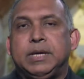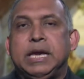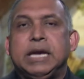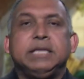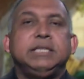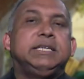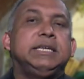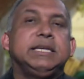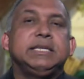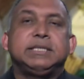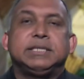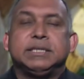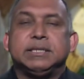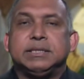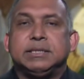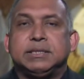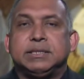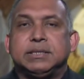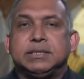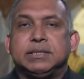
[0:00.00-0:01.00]

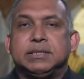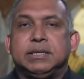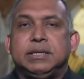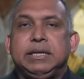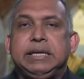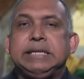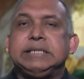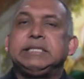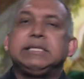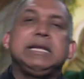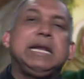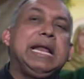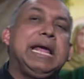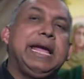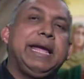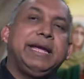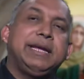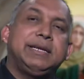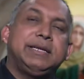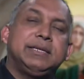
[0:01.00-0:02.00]
Jesus is
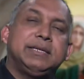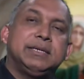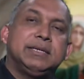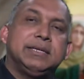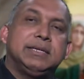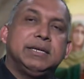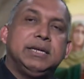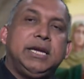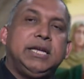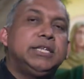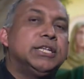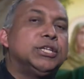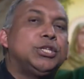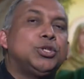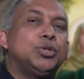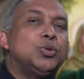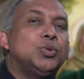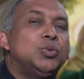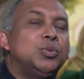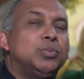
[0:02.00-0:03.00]
laid in the
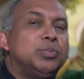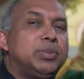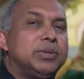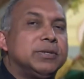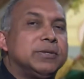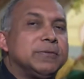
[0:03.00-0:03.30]
tomb.